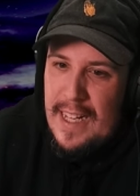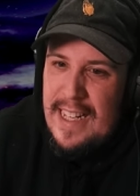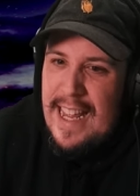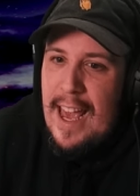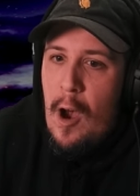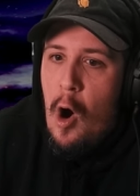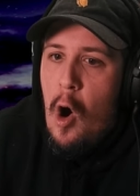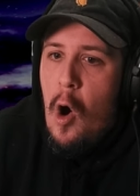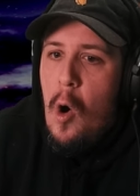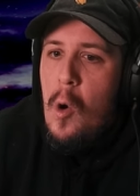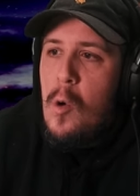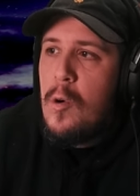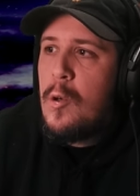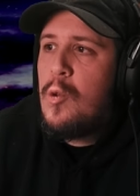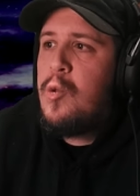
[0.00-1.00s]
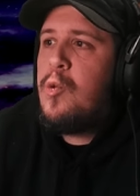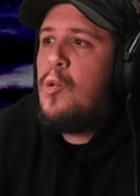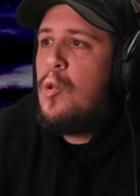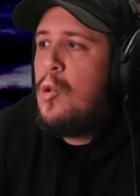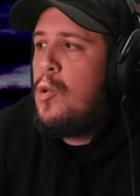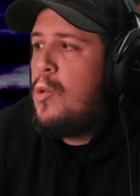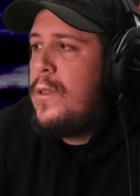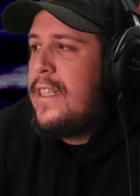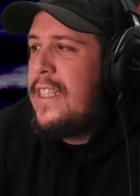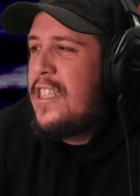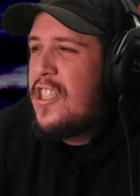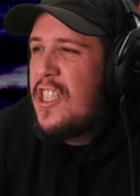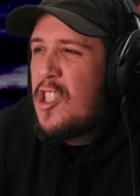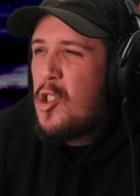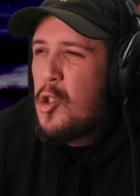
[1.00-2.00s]
Their whole crew
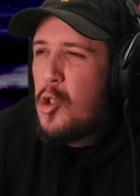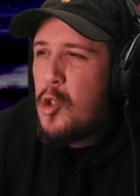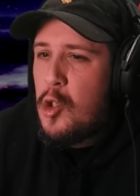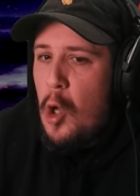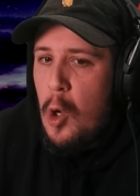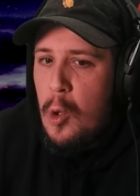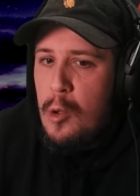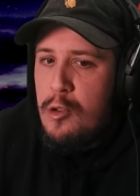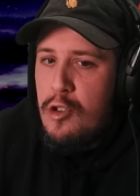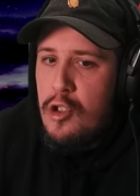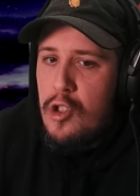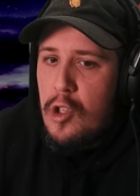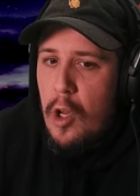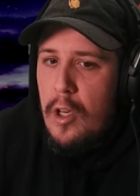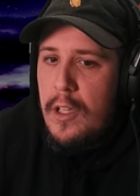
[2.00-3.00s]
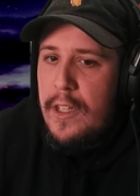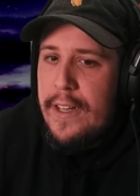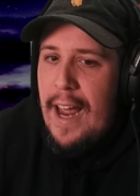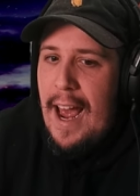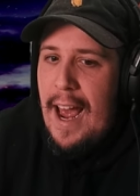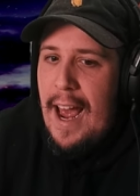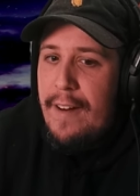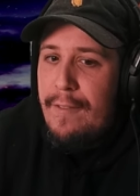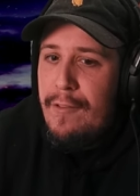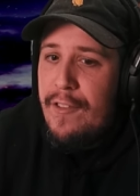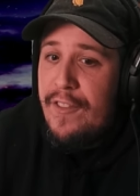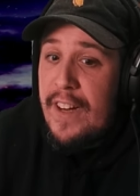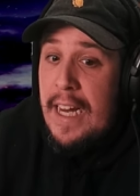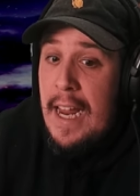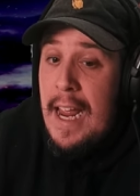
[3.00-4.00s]
is just so solid at
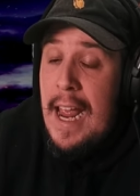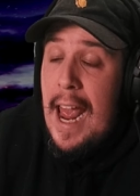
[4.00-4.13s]
everything.